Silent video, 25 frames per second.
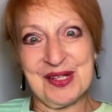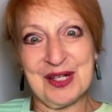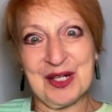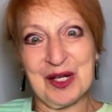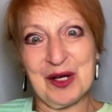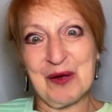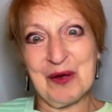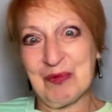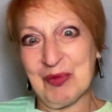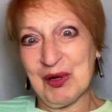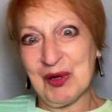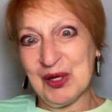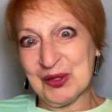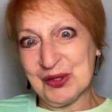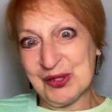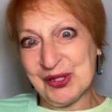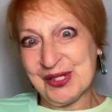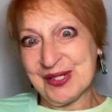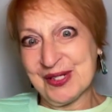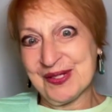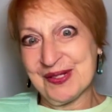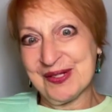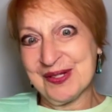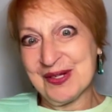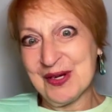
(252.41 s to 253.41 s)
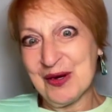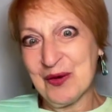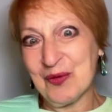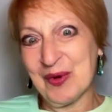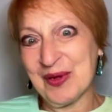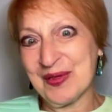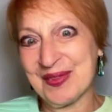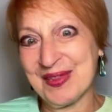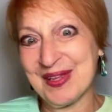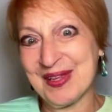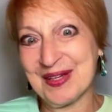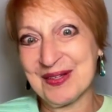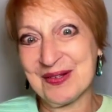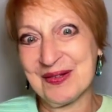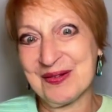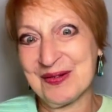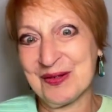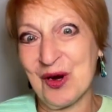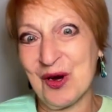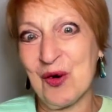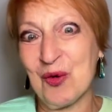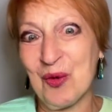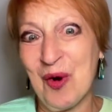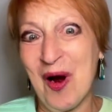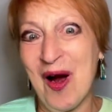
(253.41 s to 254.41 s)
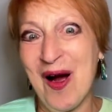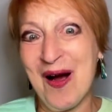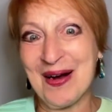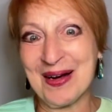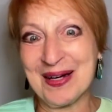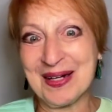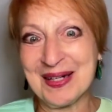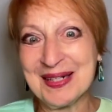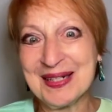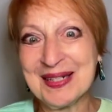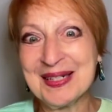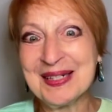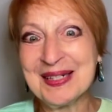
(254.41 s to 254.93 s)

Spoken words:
and compulsions when things go wrong.